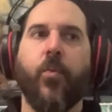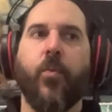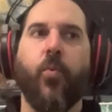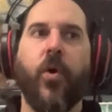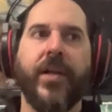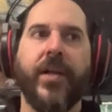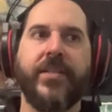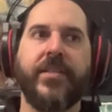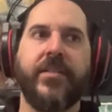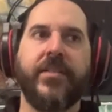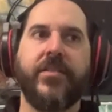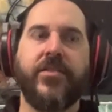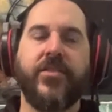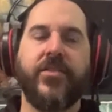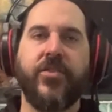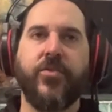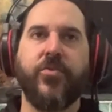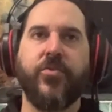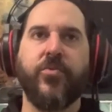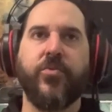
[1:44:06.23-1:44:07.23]
wanted
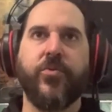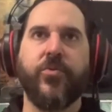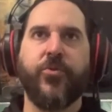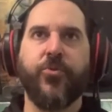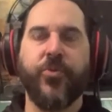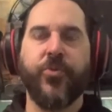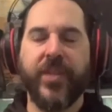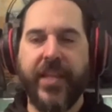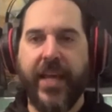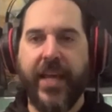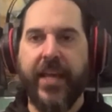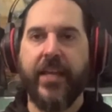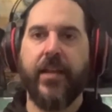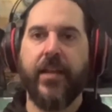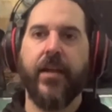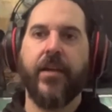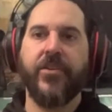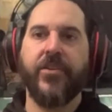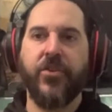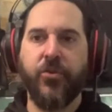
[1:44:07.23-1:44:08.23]
to
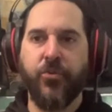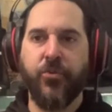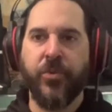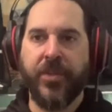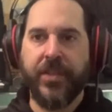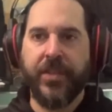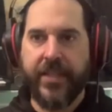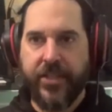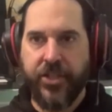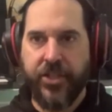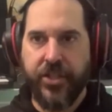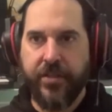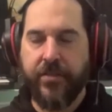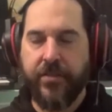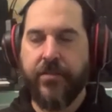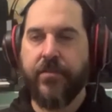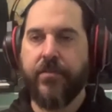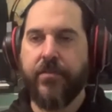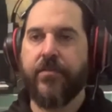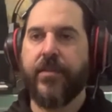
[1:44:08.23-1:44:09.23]
create a new
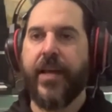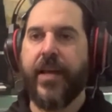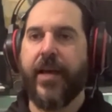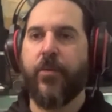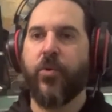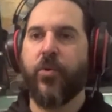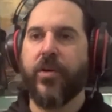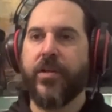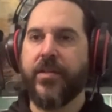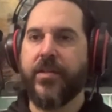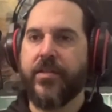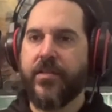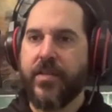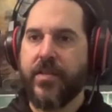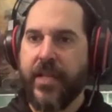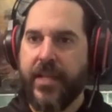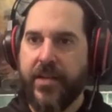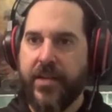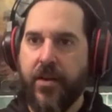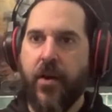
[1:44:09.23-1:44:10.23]
religion that
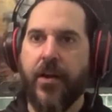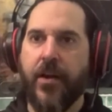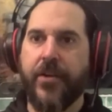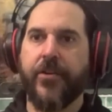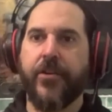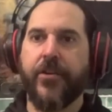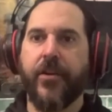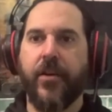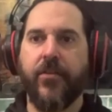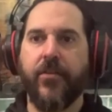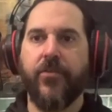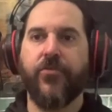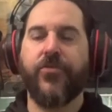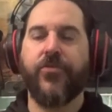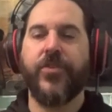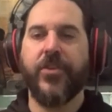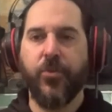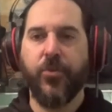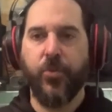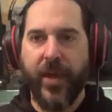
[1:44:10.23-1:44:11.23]
was in honor of
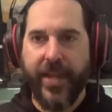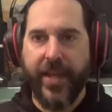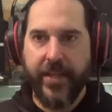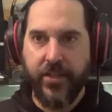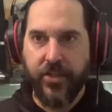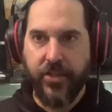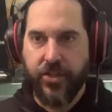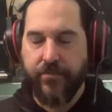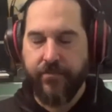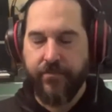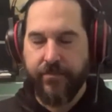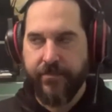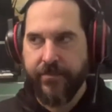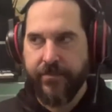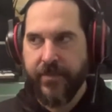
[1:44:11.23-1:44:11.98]
the new age,